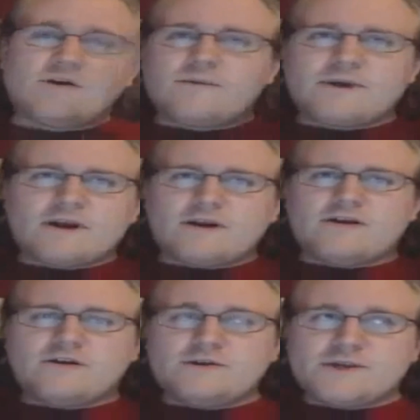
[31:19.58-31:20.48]
So, I mean,
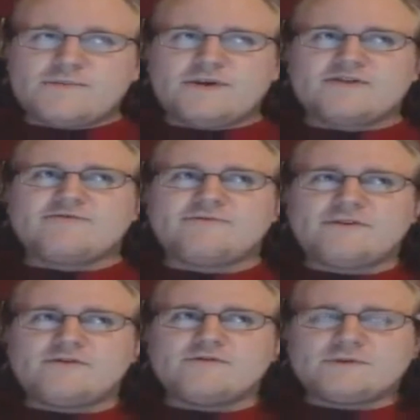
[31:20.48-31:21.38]
you seem to be
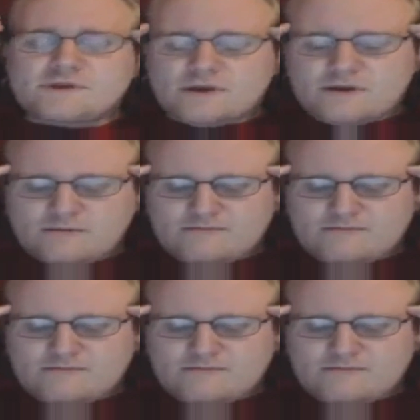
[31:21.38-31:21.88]
confused,